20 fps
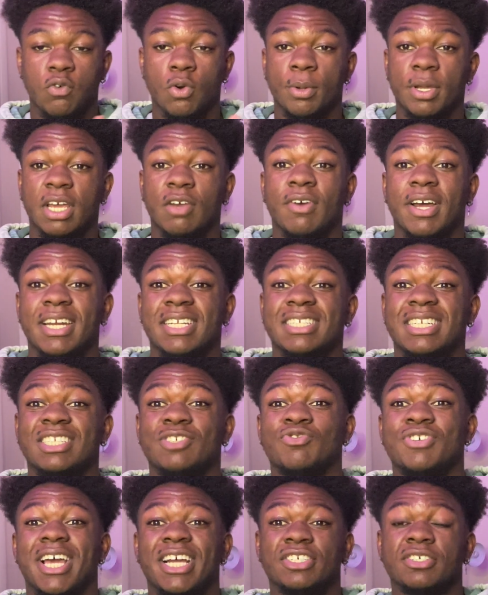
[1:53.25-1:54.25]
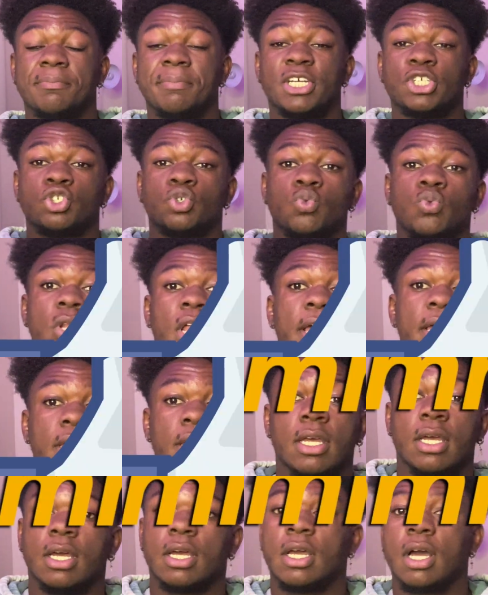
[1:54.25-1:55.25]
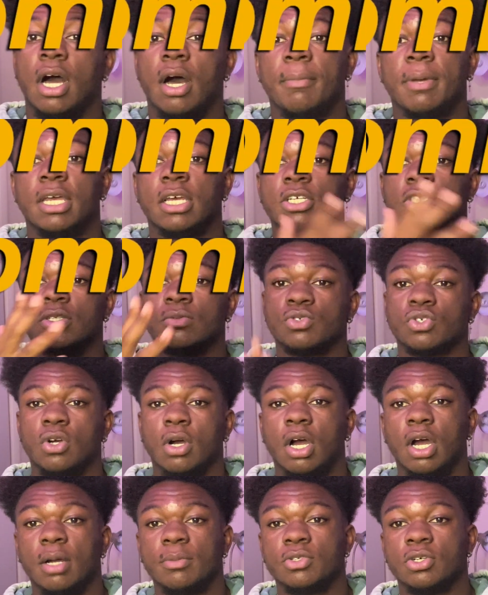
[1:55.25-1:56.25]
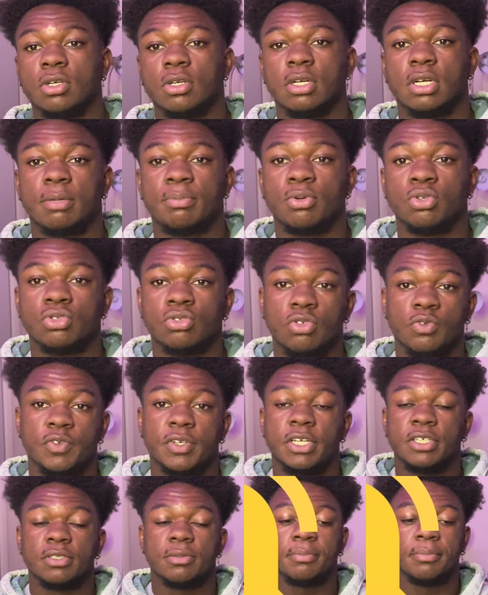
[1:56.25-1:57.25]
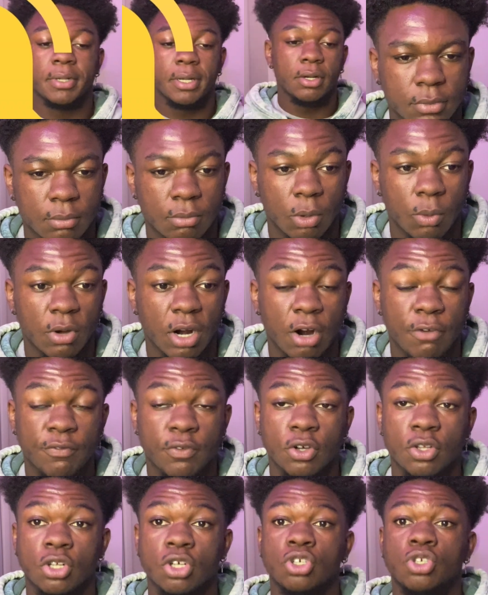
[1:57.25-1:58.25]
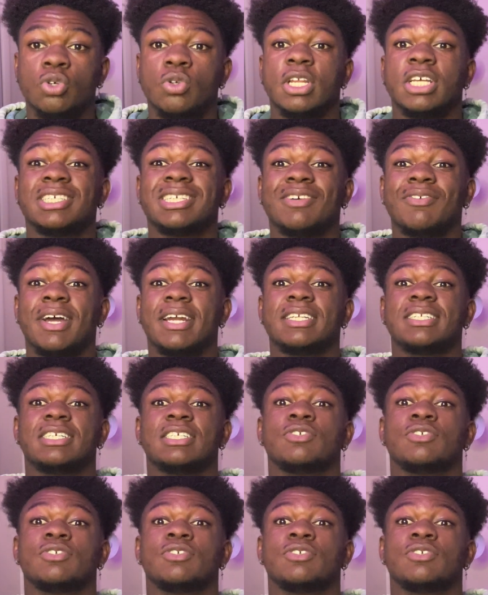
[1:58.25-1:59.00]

we get right into this reaction, make sure you like, comment, and subscribe. Turn on that post notification bell. But without further ado, let's get right into this